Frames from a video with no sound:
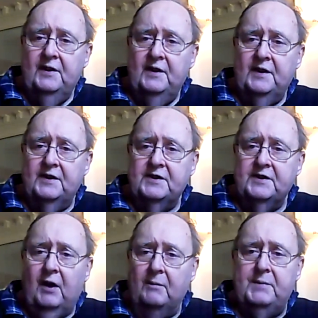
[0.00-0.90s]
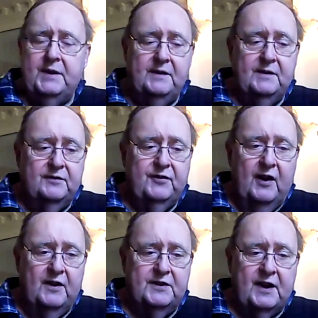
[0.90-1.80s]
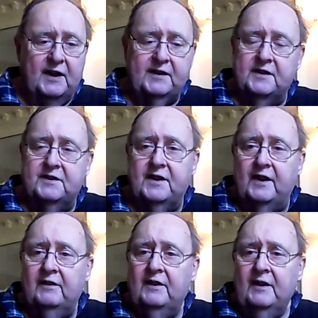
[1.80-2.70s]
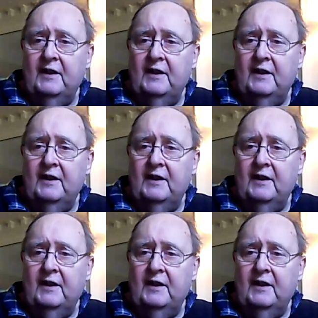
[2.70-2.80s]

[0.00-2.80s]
has not been, as far as I can tell.